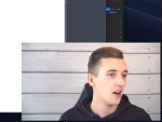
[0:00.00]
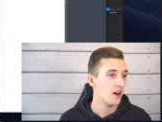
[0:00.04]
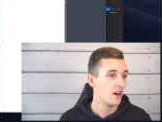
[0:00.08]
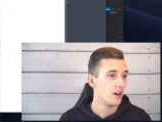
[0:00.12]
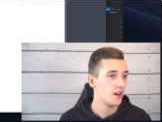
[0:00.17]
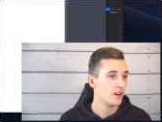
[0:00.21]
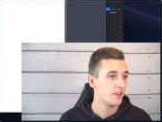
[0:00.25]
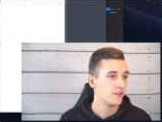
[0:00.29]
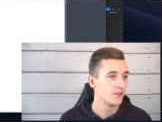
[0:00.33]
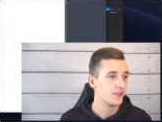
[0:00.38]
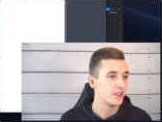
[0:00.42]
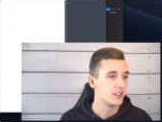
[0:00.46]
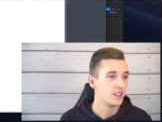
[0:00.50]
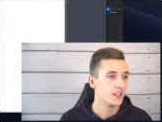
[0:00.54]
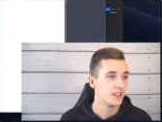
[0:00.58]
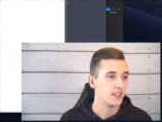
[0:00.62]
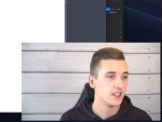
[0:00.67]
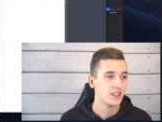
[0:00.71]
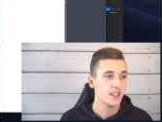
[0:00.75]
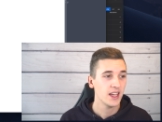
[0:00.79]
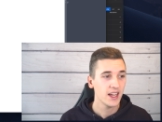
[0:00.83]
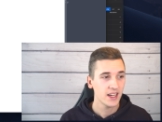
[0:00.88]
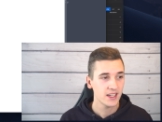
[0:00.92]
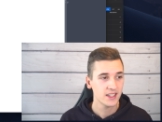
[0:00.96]
of
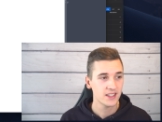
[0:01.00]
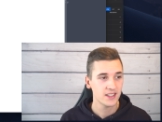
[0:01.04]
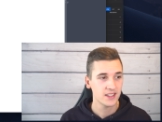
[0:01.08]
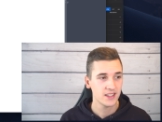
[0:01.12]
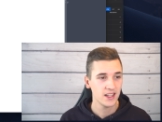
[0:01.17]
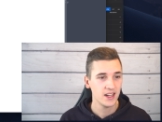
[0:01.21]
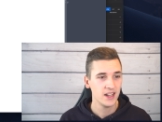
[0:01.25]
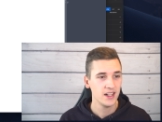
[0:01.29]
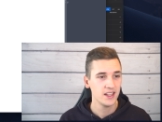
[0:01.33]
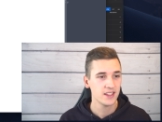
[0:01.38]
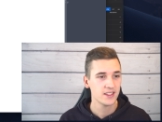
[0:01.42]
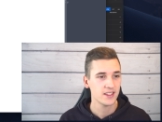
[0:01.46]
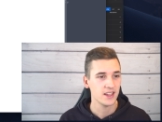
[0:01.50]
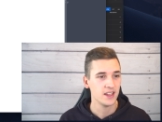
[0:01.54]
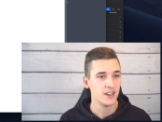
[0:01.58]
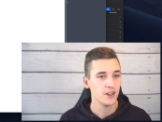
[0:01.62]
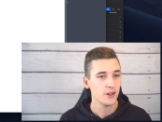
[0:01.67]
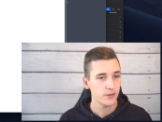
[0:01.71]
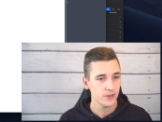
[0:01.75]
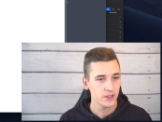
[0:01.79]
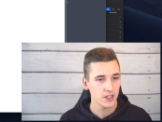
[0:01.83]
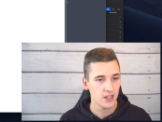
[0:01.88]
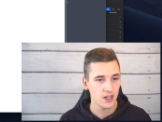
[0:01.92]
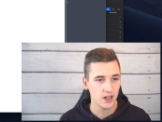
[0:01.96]
the text styles and
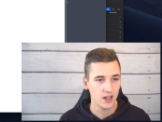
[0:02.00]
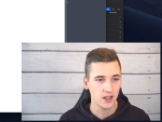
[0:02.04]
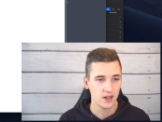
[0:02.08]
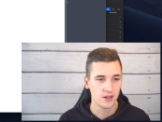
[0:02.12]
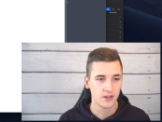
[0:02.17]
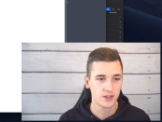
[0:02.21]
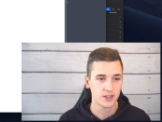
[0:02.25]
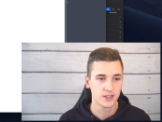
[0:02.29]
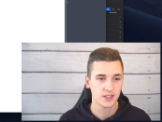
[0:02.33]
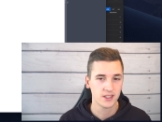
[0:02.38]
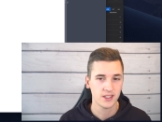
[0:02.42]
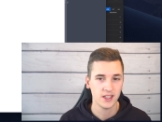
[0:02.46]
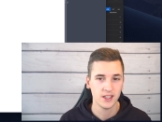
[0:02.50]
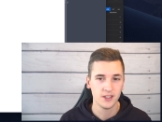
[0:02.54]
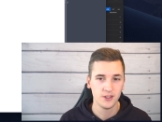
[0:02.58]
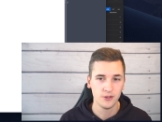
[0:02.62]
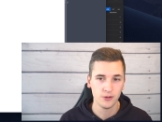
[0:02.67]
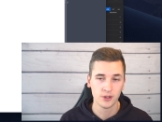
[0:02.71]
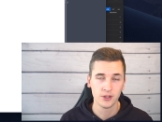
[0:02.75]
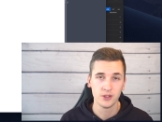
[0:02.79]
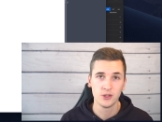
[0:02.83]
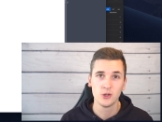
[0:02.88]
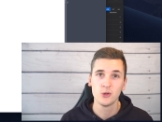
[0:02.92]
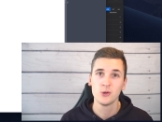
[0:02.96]
of the colors that
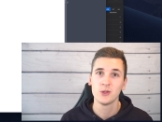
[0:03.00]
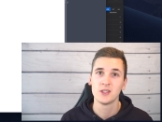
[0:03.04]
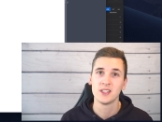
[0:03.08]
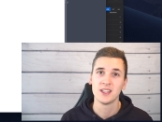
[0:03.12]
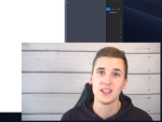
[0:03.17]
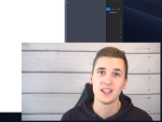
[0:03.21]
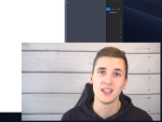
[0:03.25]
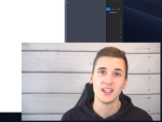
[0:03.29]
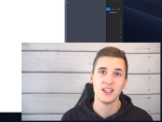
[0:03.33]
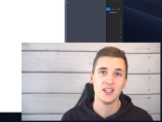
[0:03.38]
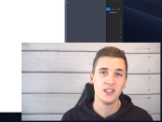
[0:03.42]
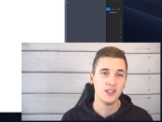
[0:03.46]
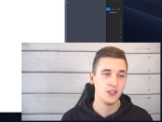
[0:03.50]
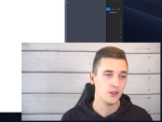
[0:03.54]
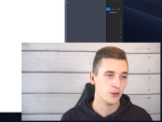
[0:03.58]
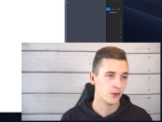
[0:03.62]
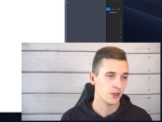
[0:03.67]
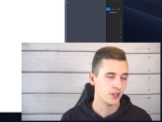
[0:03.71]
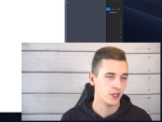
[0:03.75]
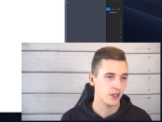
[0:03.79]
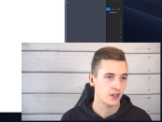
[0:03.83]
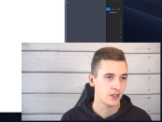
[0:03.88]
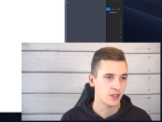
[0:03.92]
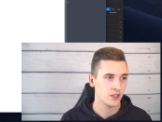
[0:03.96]
you're using in
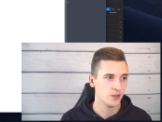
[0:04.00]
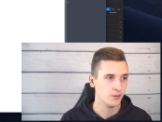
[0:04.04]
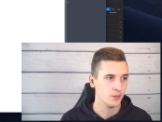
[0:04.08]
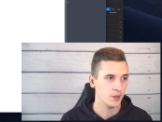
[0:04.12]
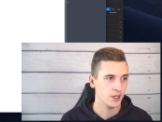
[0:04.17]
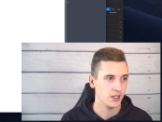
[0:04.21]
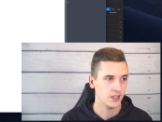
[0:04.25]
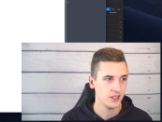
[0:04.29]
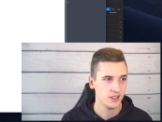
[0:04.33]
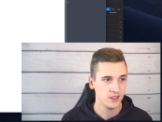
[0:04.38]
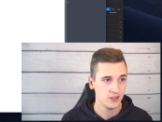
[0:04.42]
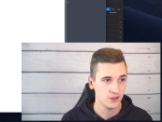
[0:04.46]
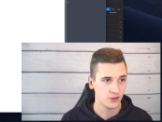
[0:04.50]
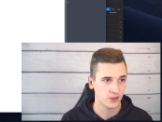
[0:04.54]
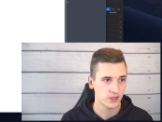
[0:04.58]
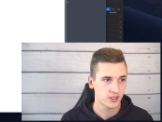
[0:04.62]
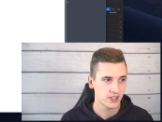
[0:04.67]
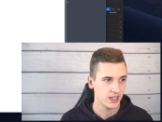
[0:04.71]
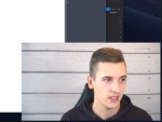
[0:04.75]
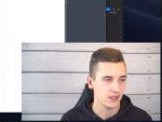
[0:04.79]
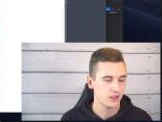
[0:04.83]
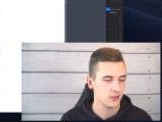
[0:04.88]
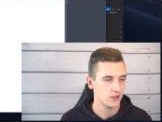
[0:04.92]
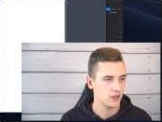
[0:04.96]
your document, in your
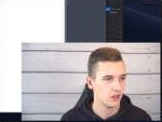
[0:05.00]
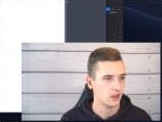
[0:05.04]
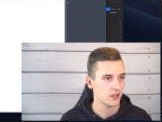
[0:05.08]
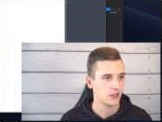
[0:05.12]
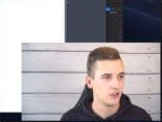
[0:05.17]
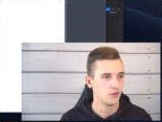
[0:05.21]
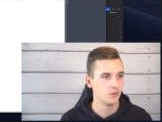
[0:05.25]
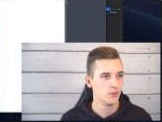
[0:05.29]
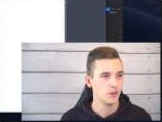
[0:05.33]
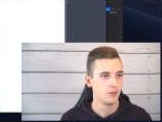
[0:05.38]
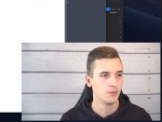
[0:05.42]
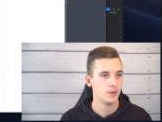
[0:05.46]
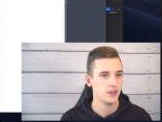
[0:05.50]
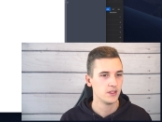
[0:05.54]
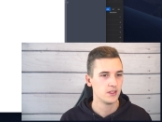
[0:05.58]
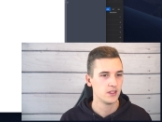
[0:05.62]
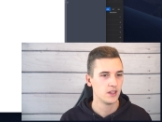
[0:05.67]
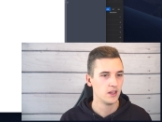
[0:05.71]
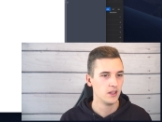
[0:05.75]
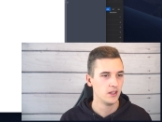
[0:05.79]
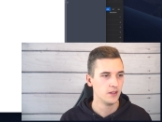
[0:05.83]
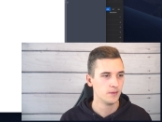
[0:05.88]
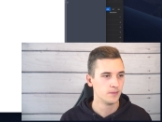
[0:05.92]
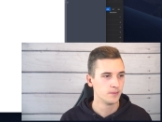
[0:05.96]
Sketch document
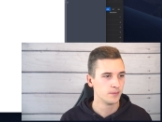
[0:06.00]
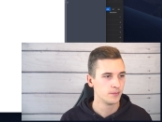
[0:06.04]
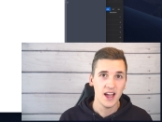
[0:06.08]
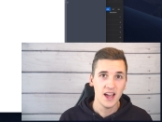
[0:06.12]
basically.